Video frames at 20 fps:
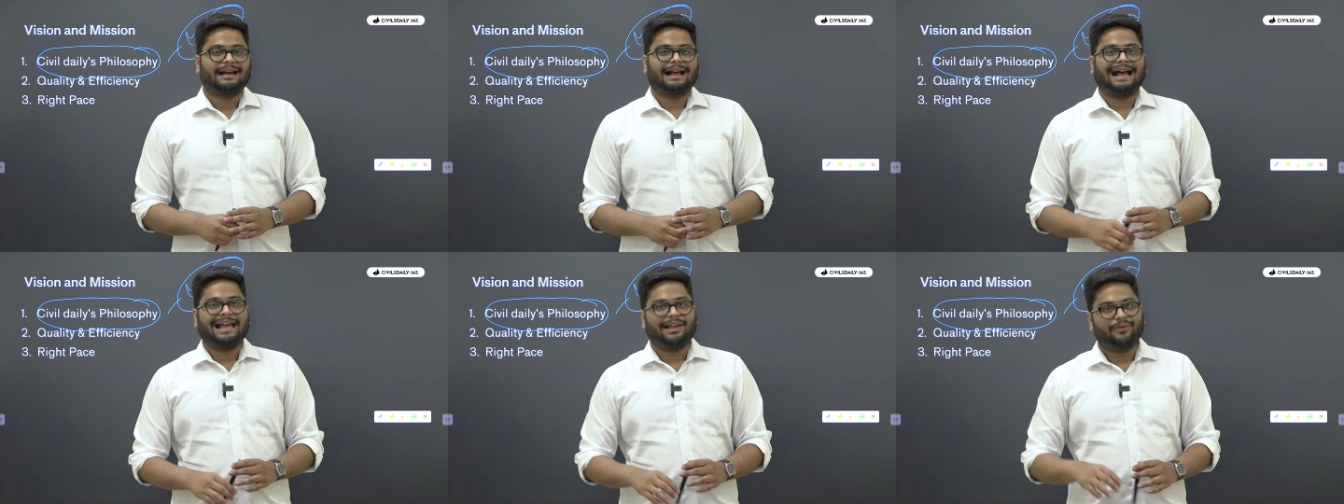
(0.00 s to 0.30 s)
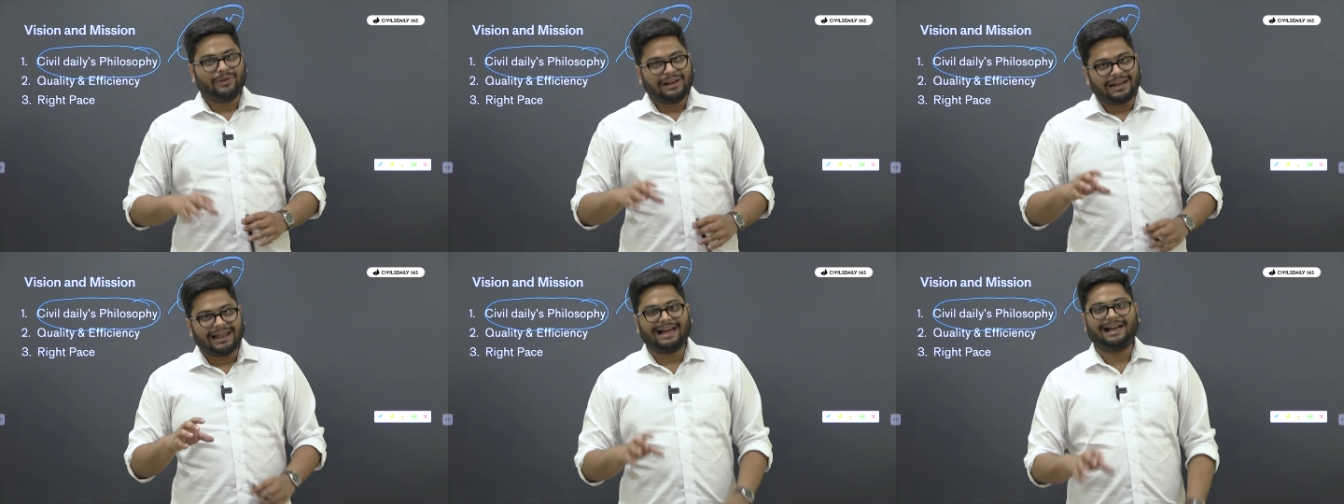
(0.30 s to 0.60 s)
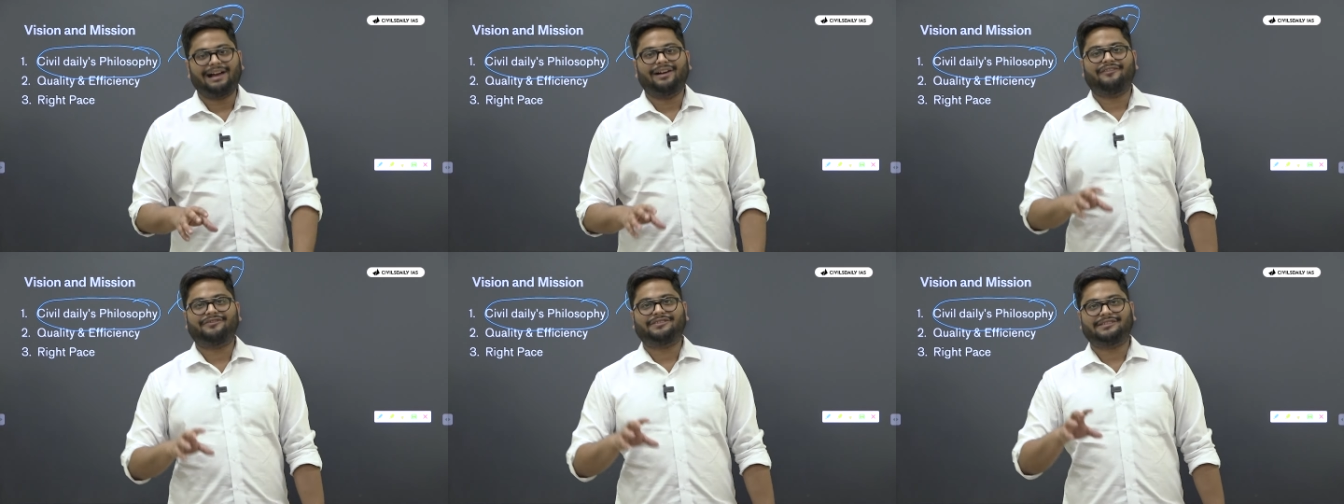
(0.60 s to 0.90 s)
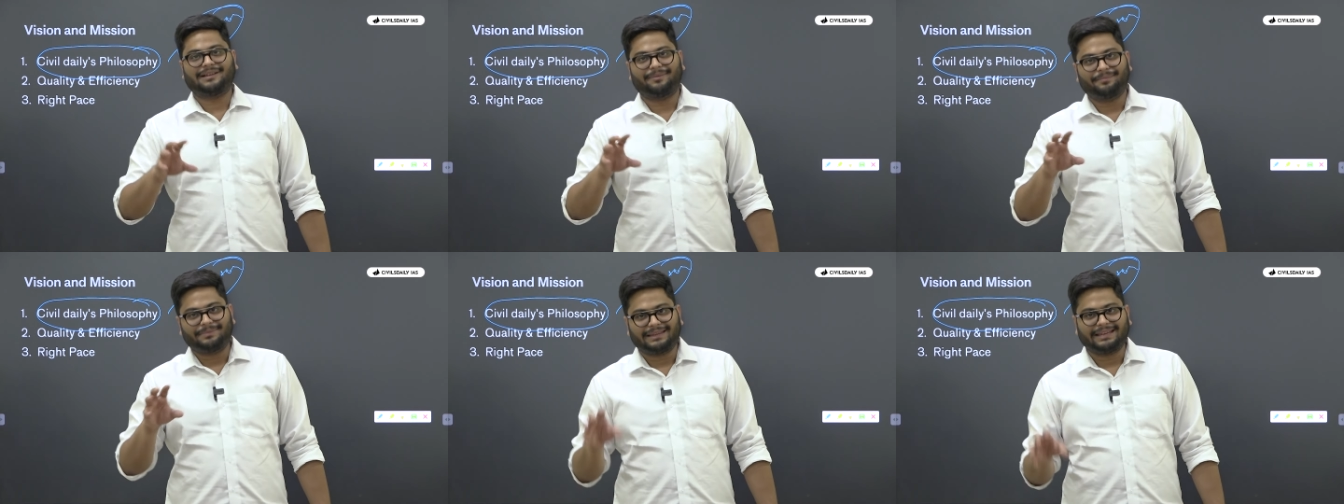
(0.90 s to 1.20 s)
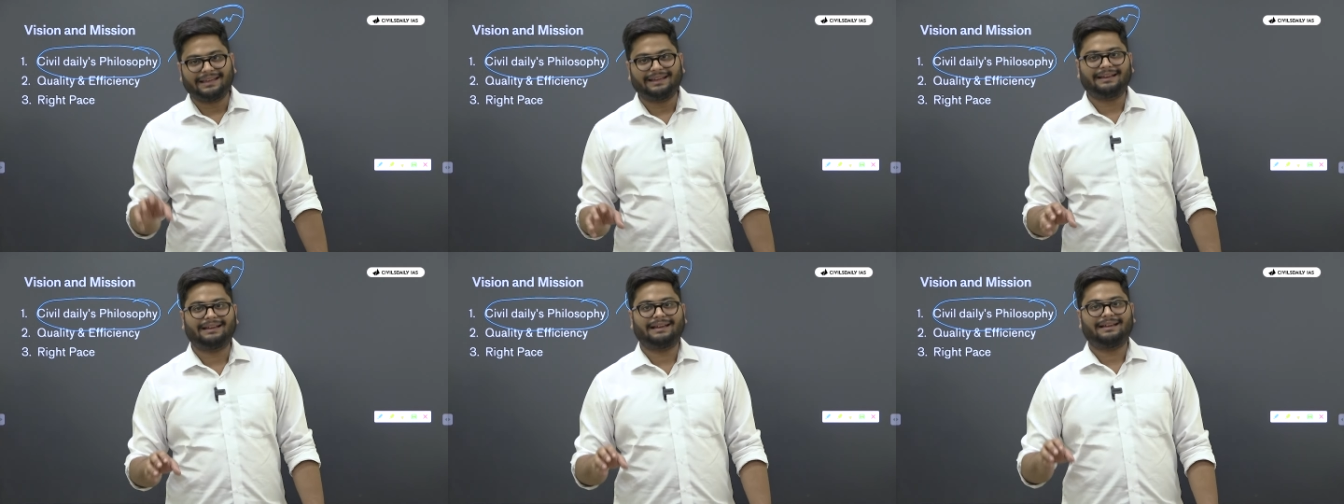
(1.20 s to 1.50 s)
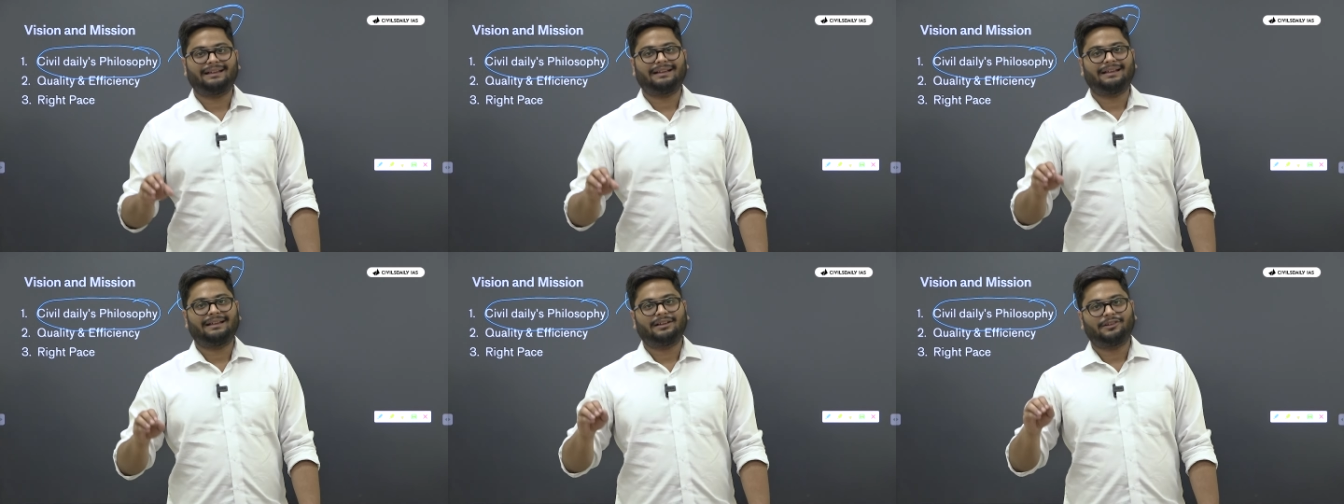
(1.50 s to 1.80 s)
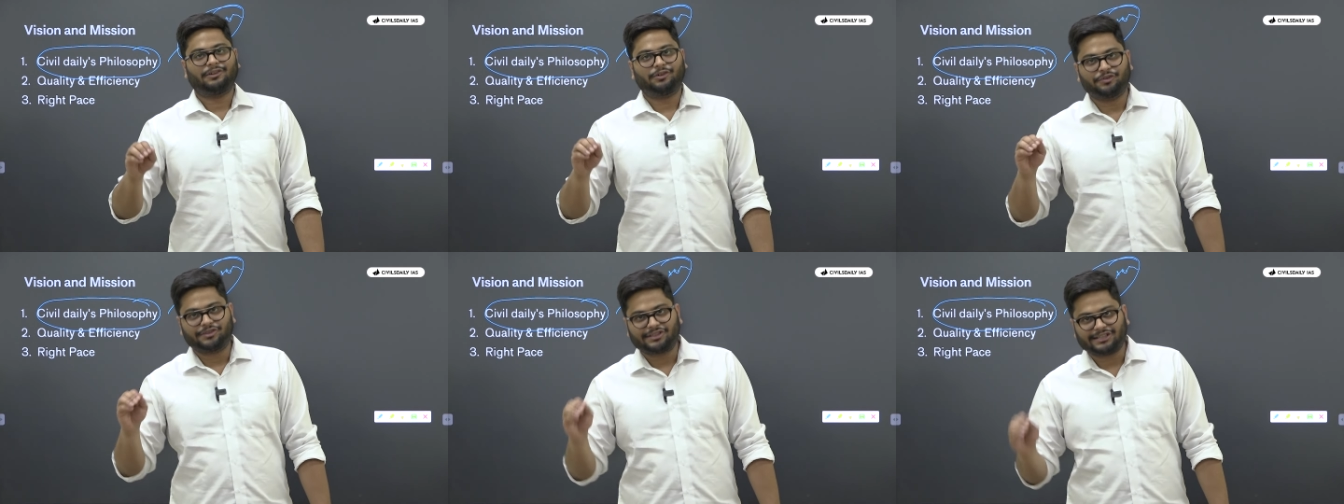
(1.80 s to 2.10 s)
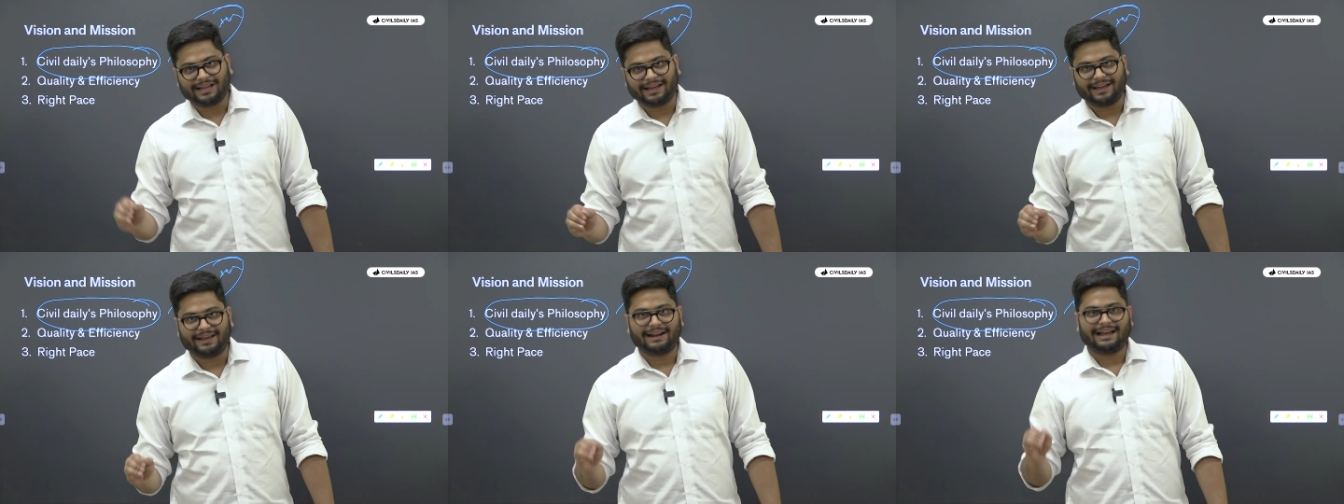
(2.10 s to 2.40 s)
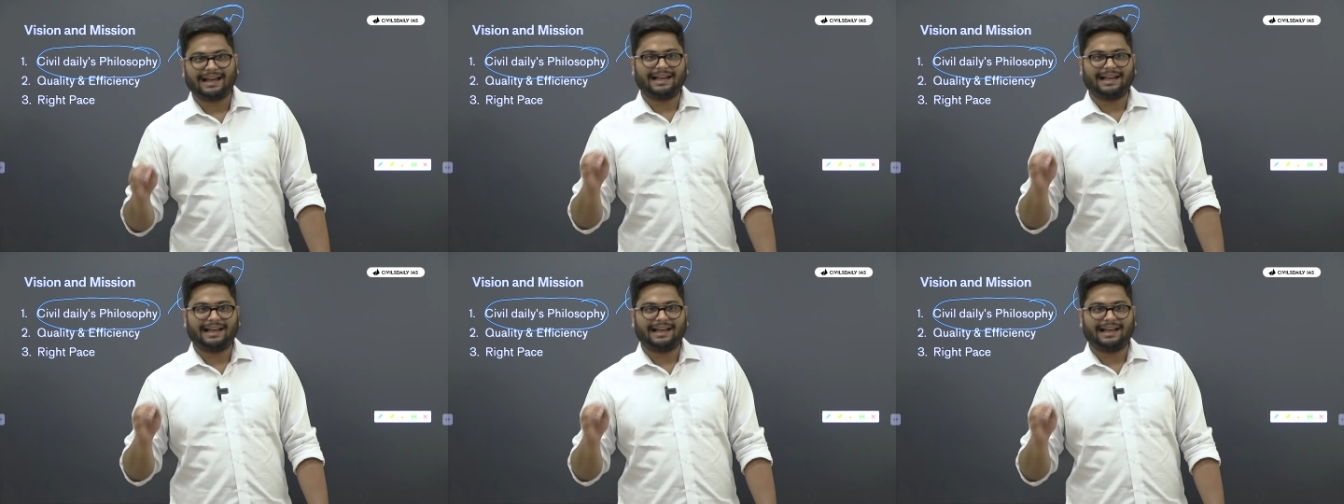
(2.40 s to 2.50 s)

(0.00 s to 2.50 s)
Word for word: I will have something to share.